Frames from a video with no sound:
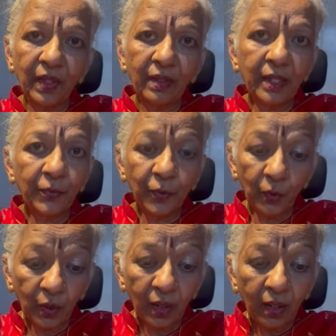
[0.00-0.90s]

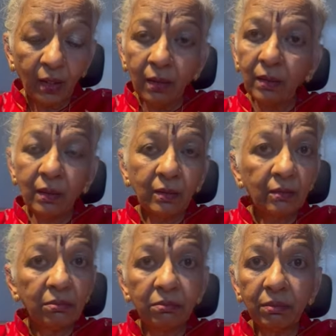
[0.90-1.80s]
Therefore,
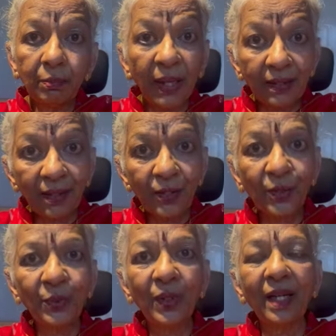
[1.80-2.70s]
better
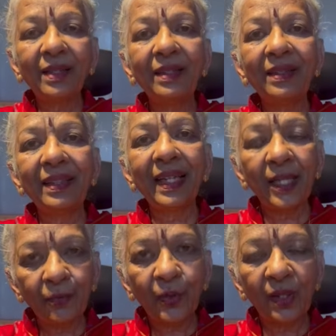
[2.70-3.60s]
to attend
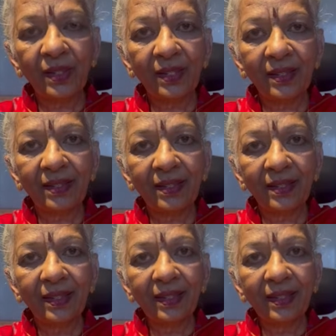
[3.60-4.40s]
live concerts